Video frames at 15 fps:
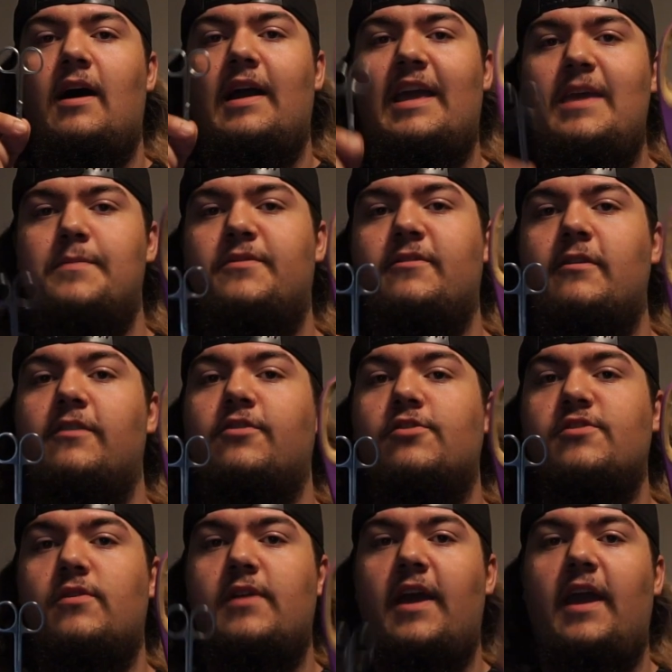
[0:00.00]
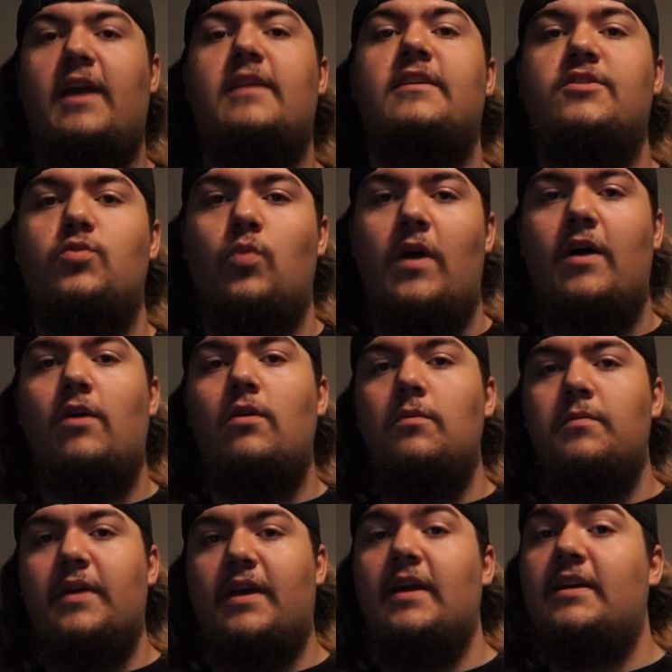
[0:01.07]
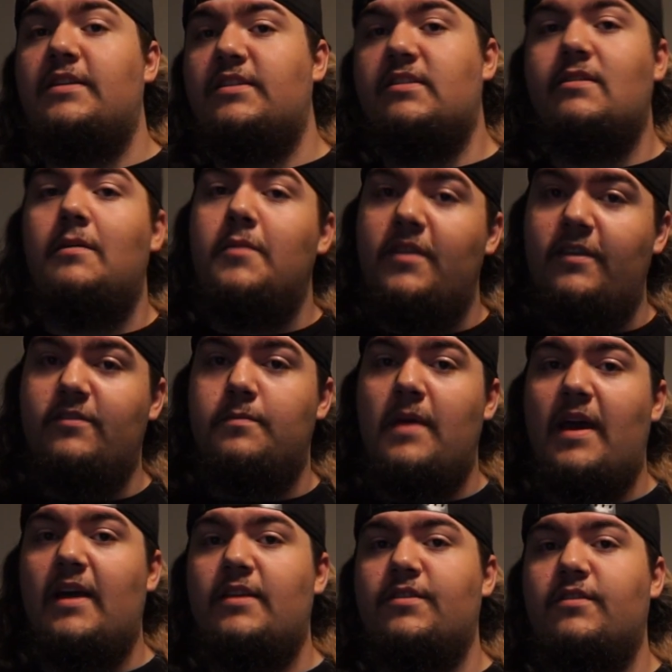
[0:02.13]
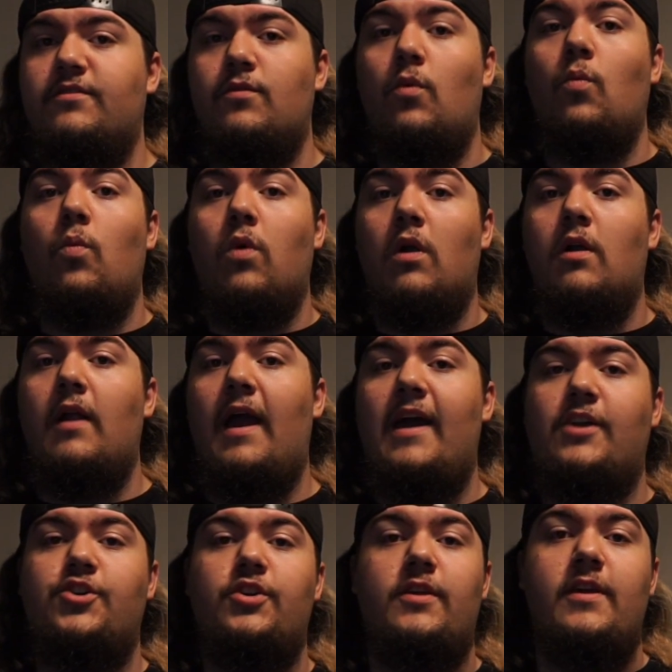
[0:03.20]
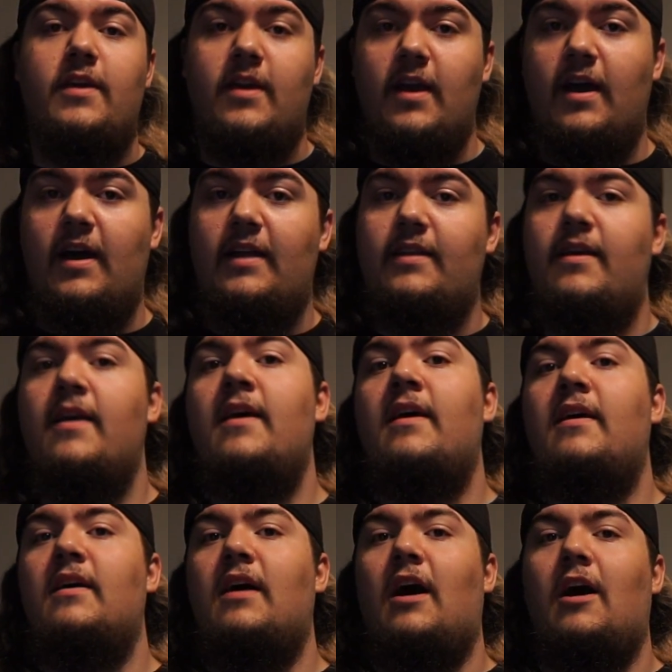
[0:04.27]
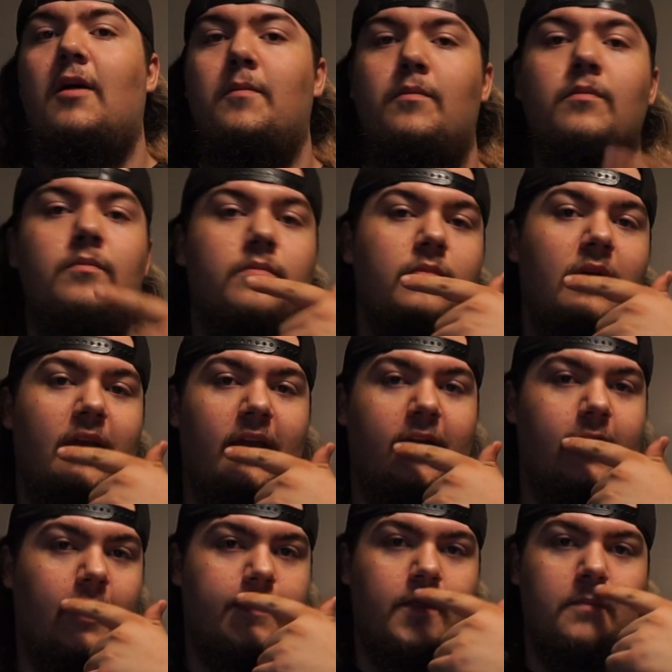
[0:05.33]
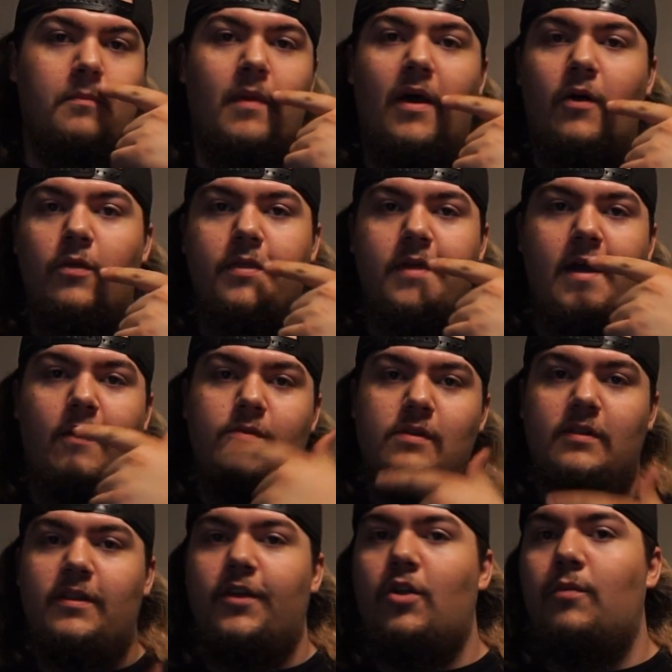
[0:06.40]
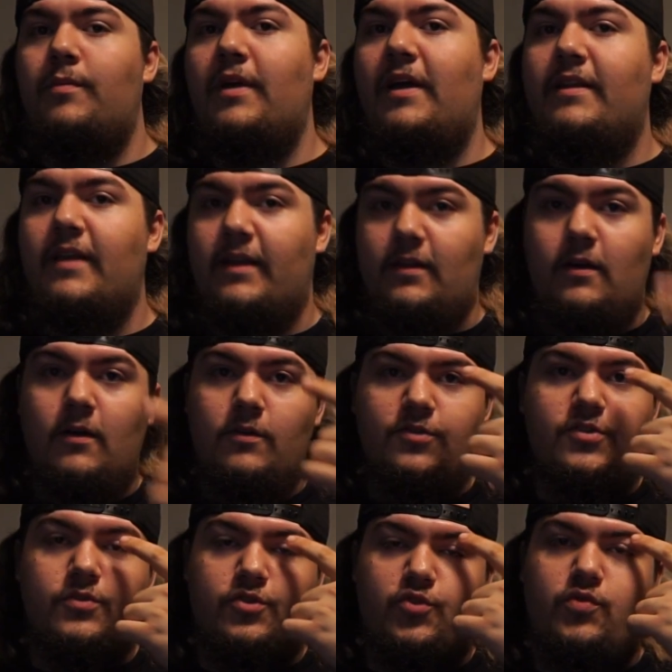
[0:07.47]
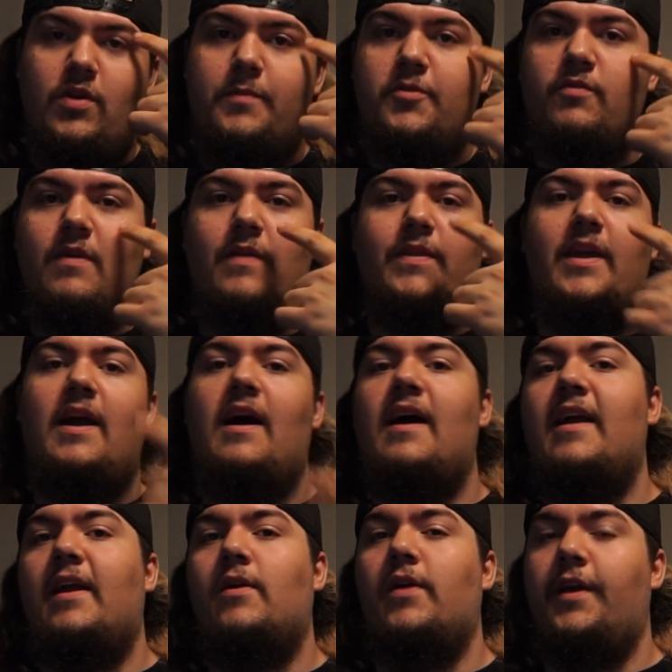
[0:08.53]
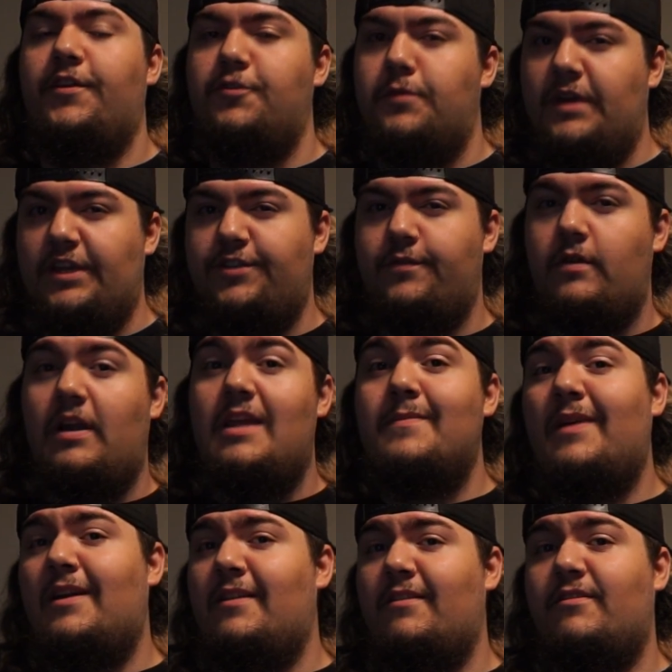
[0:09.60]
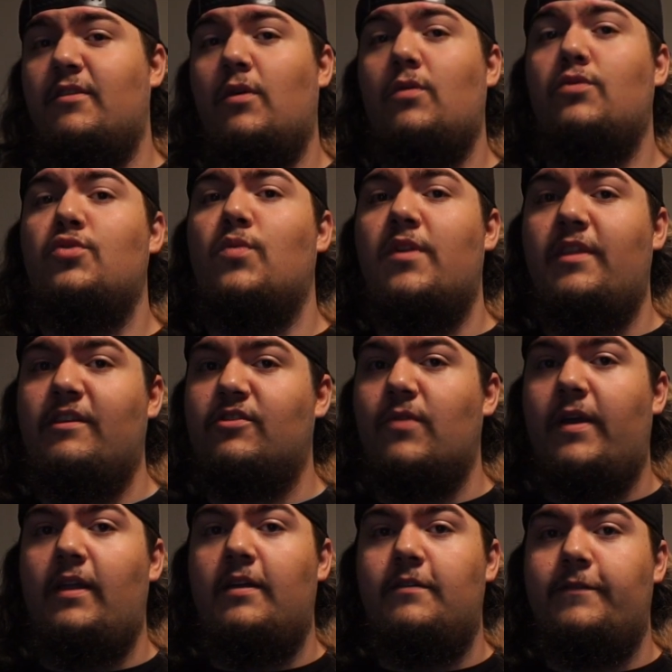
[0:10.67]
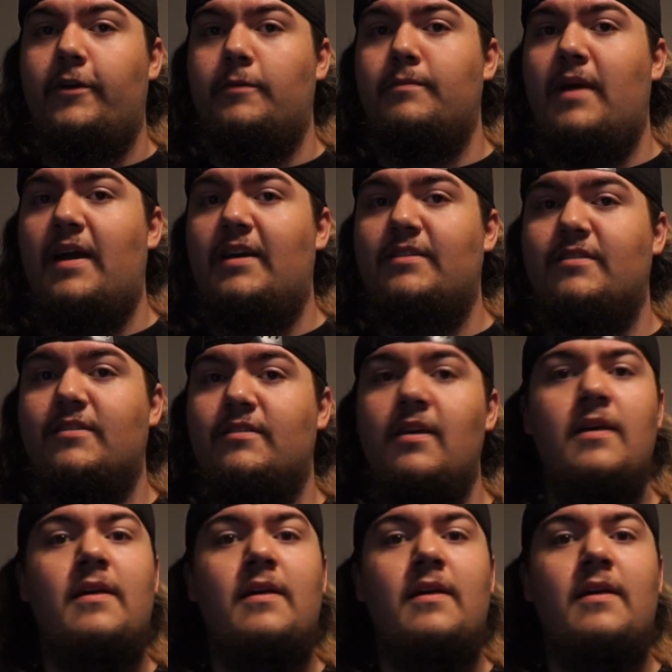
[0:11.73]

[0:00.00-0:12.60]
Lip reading: Keep scissors on hand as well, because some of these masks were actually cut. He cut the mouth out a little bit and also trimmed around the eye areas, because for anybody that's owned one of these Graylin film masks,